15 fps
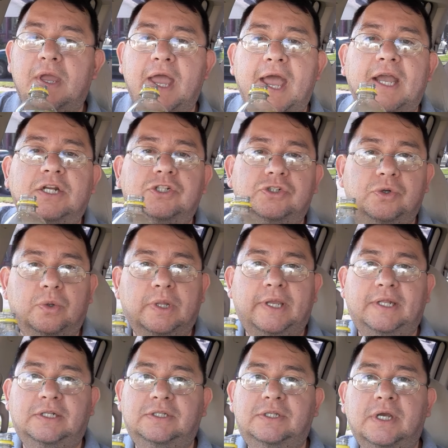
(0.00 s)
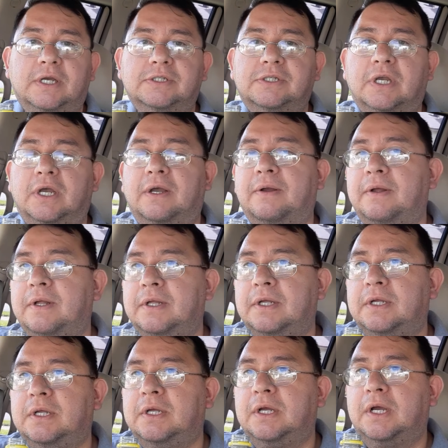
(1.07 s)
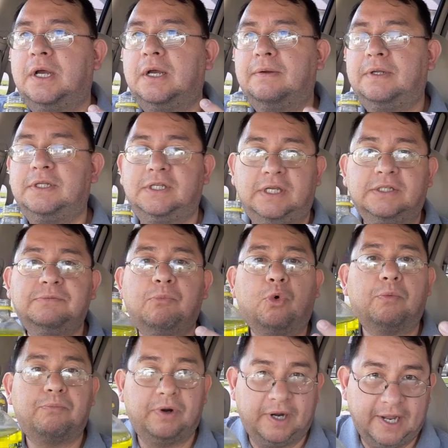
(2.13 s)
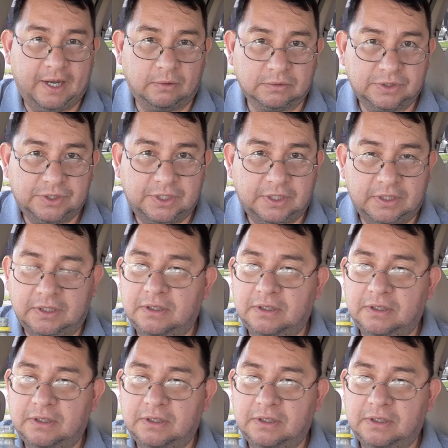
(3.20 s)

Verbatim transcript: actually does a, uh, is more pronounced.